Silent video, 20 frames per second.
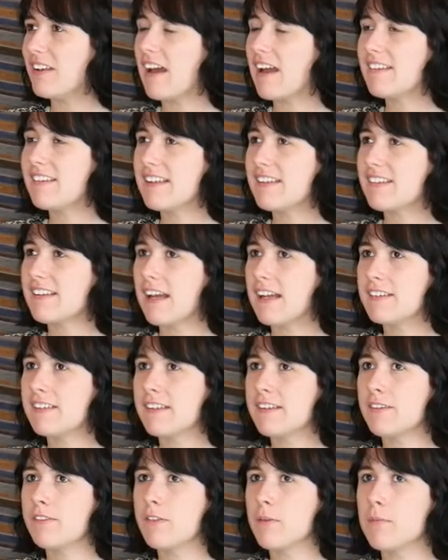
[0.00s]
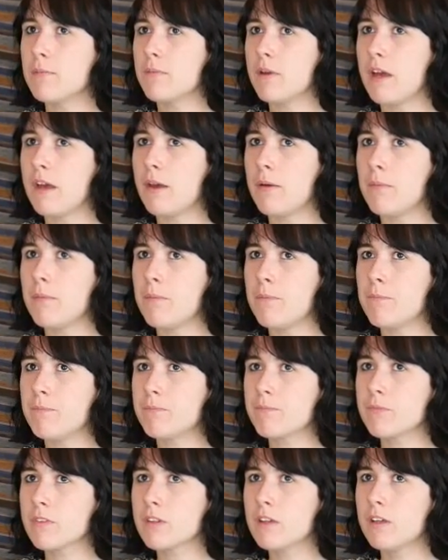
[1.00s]
I did the, I
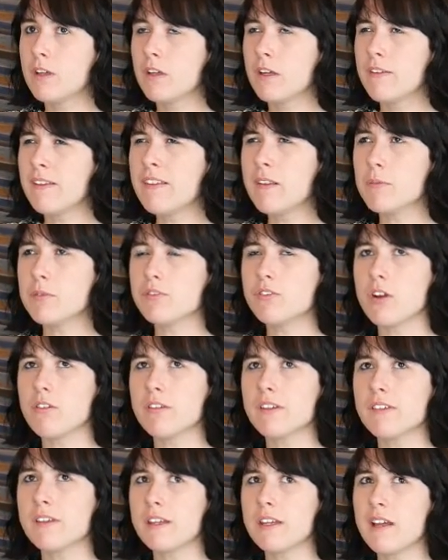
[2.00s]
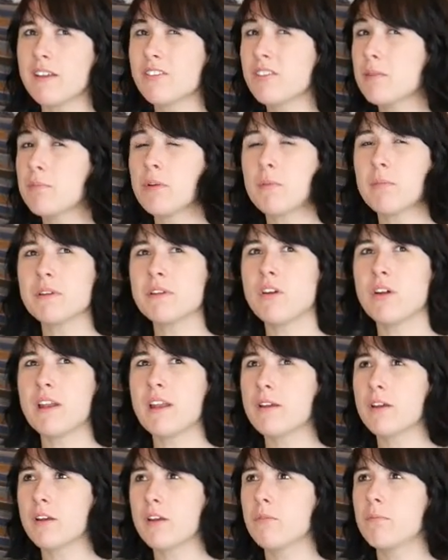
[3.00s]
think the majority, actually probably not
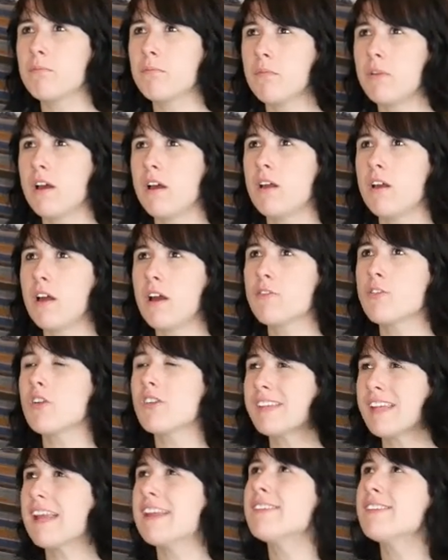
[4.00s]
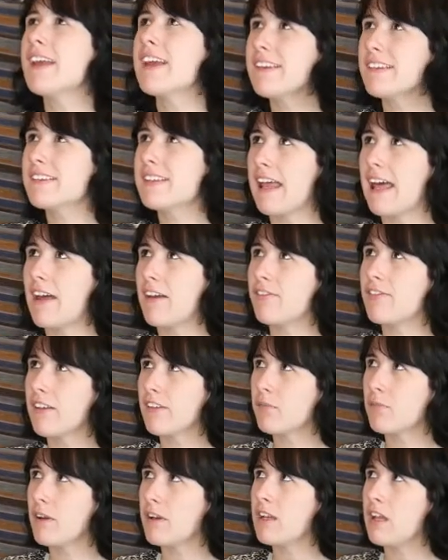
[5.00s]
like, I've got 10 dates left,
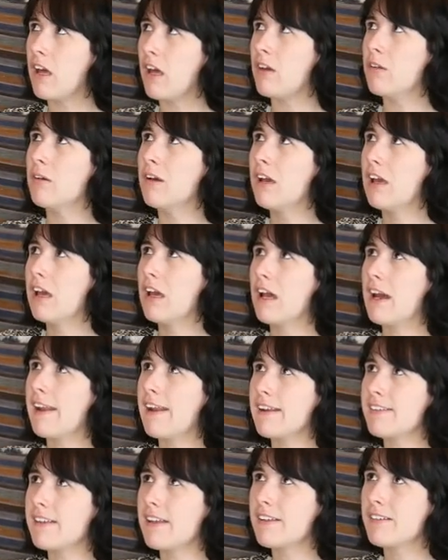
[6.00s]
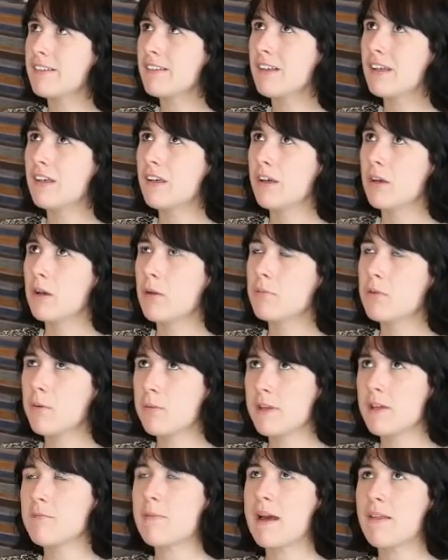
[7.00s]
that's what I know. And I did
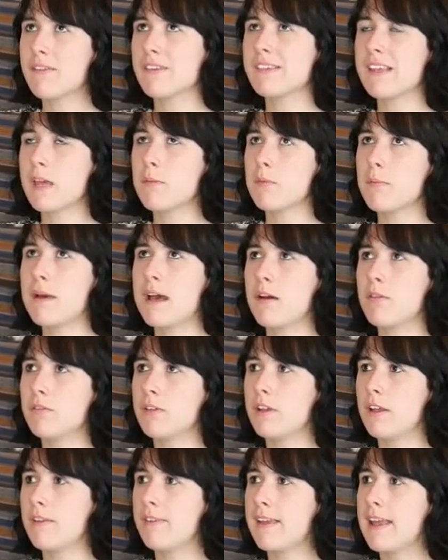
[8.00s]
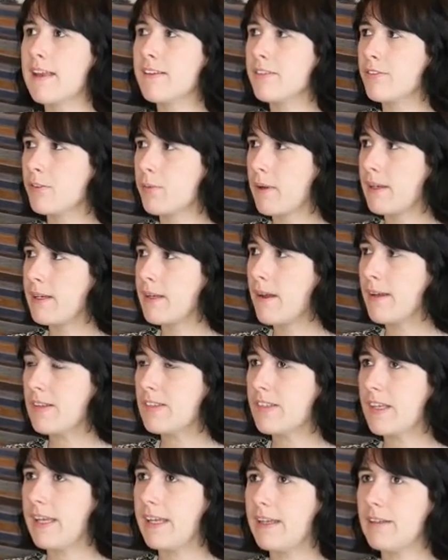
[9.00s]
probably about the same amount at the end of
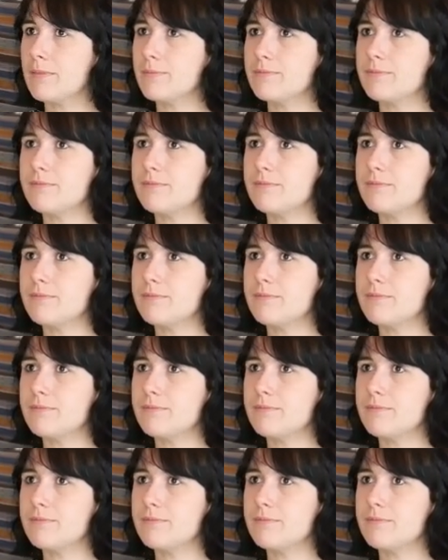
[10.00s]
2019.